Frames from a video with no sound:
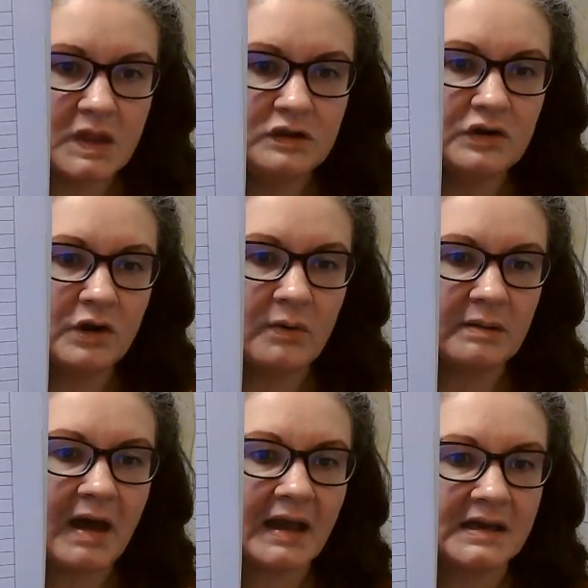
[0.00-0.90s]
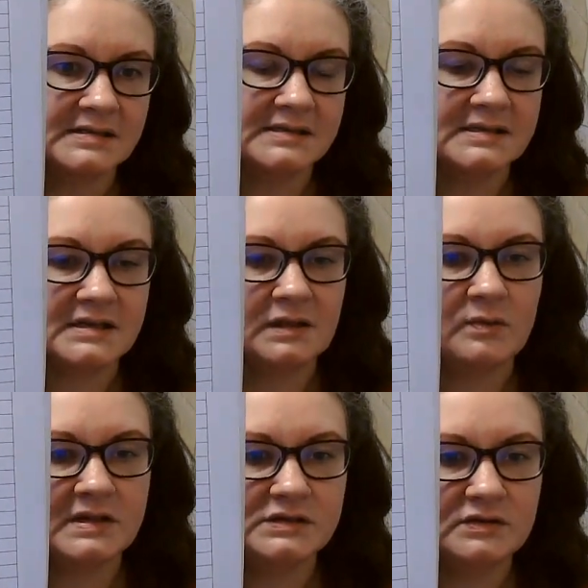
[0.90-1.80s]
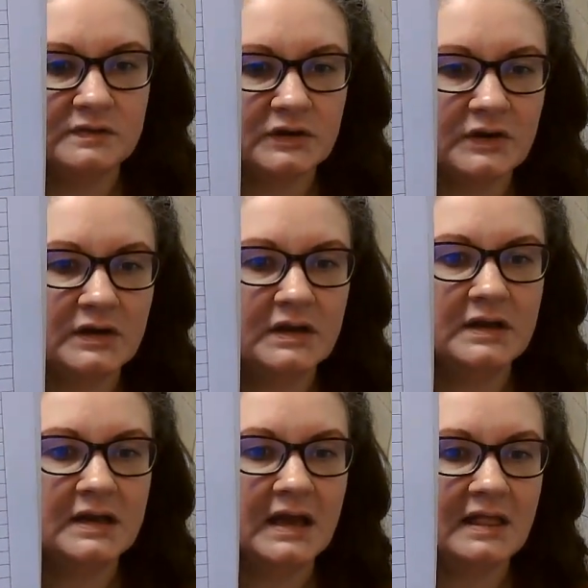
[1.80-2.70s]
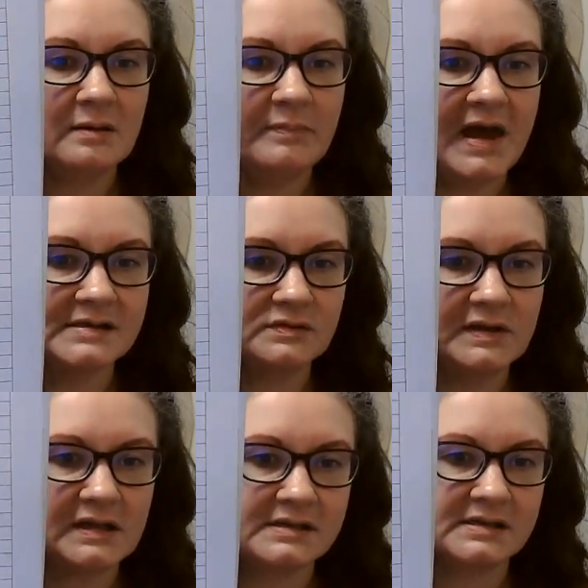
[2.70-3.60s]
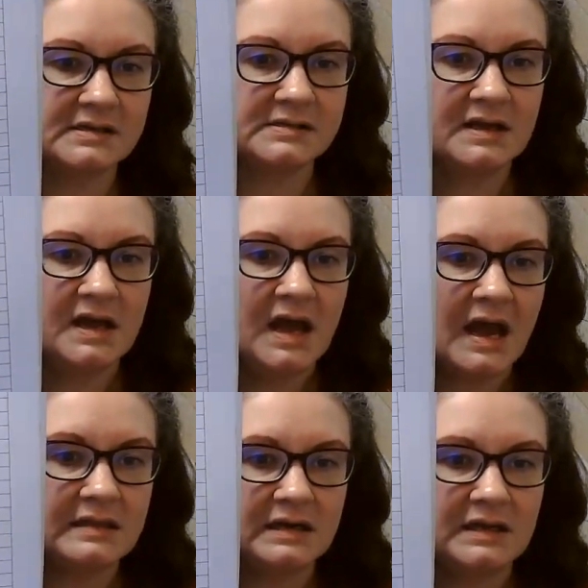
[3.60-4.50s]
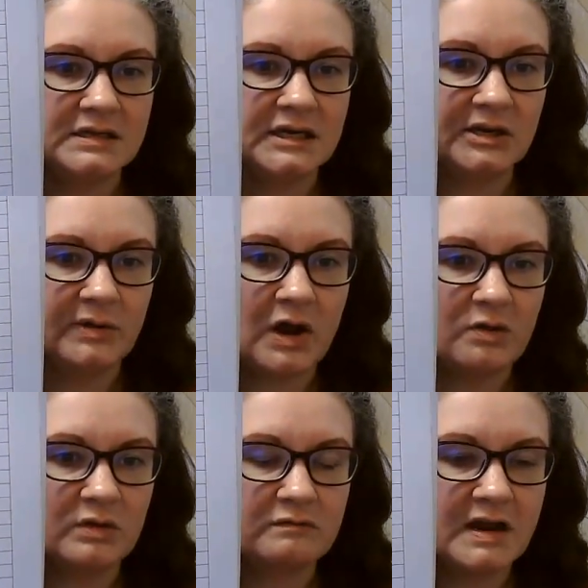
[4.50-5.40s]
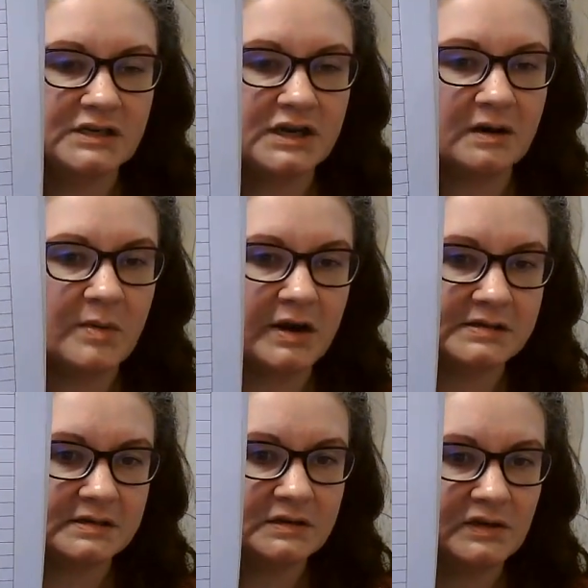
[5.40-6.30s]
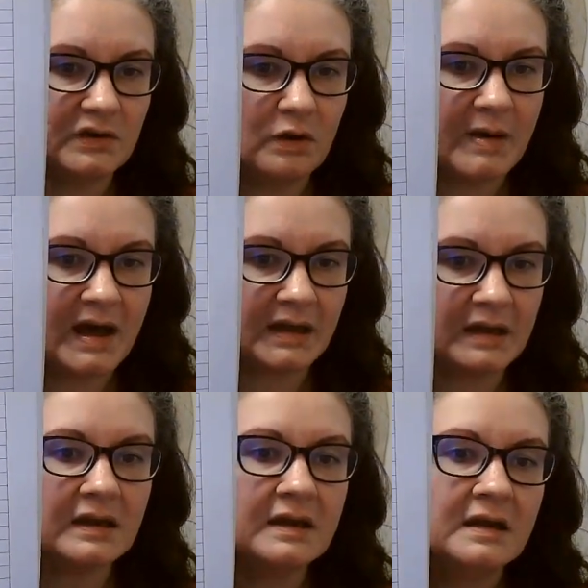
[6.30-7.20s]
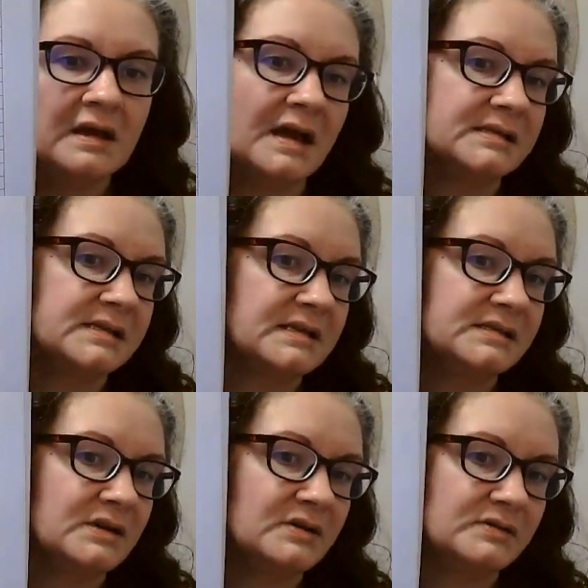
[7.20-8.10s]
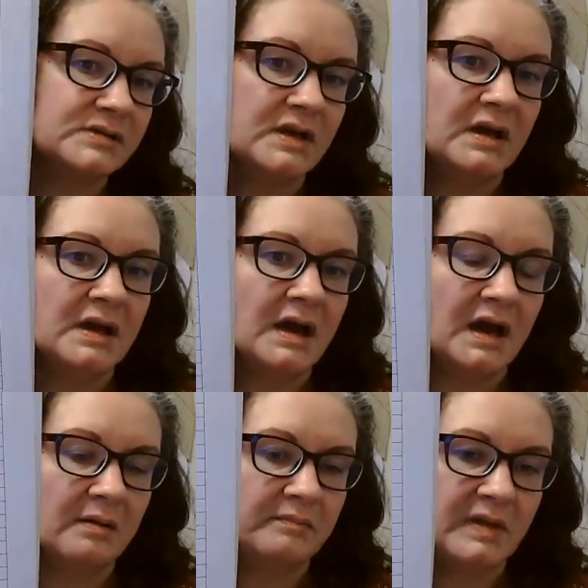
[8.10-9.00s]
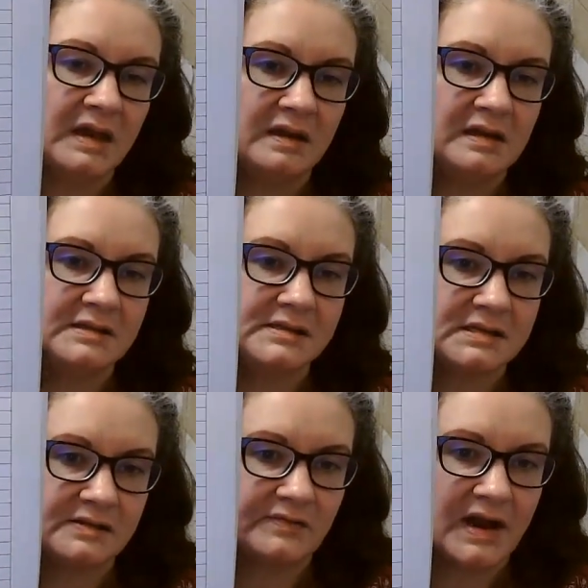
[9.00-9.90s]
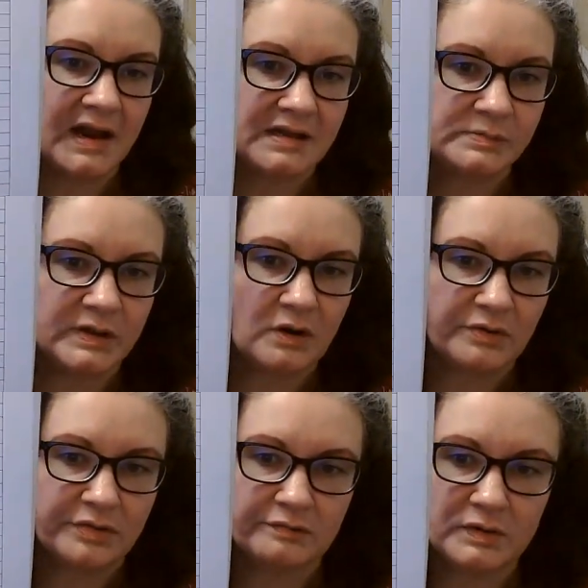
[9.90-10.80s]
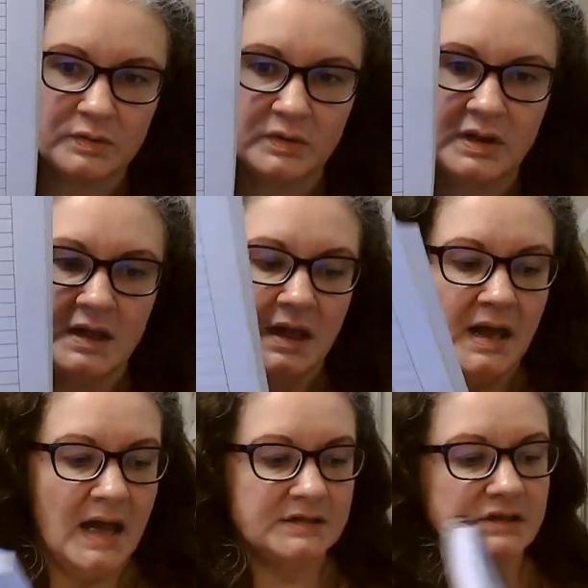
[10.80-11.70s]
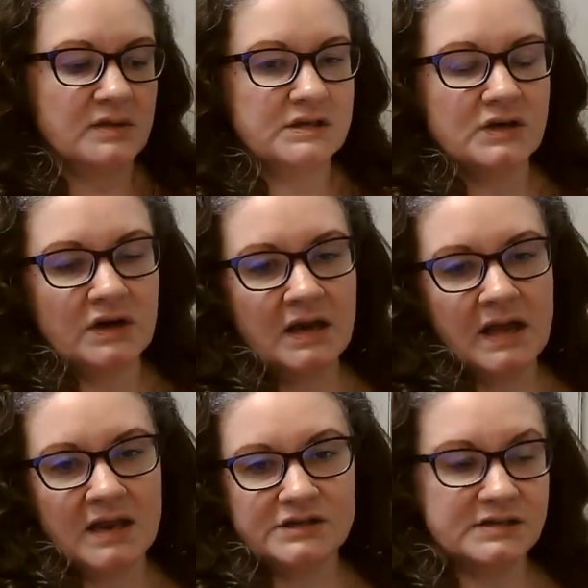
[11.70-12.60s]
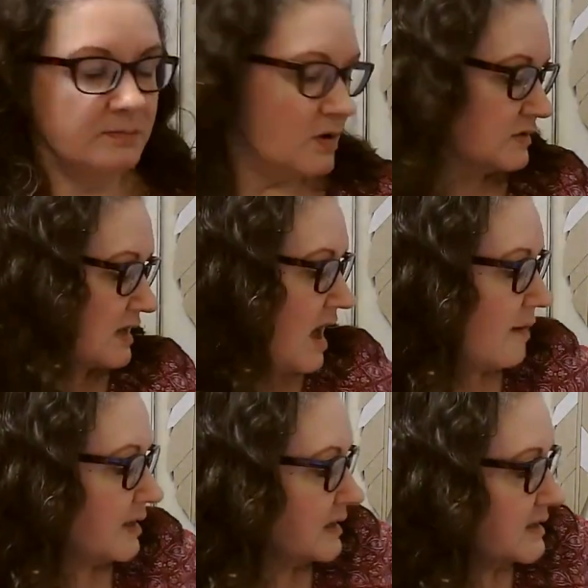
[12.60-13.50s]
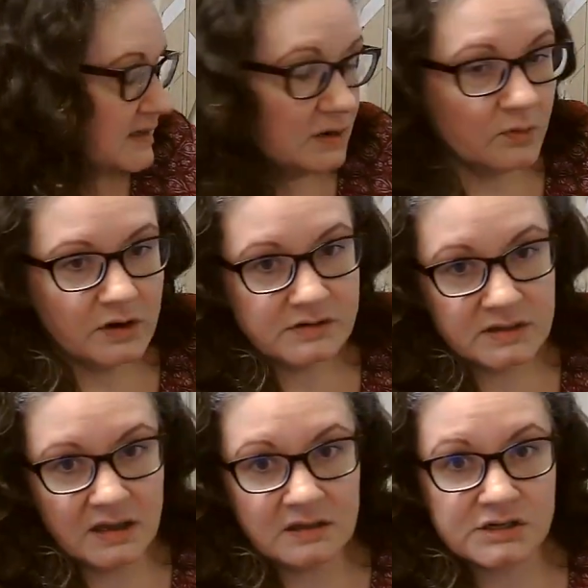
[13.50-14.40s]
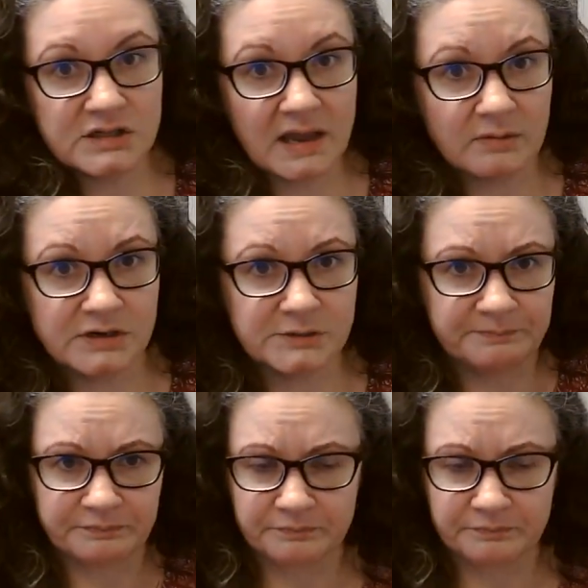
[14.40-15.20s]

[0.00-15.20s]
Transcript: you're going back and assessing the ones you've learned in the past 3 lessons, and then continuing on with red check marks until you go back and assess those in sets of 9 as we go through. And so these are, again, just the most commonly seen words in the English language.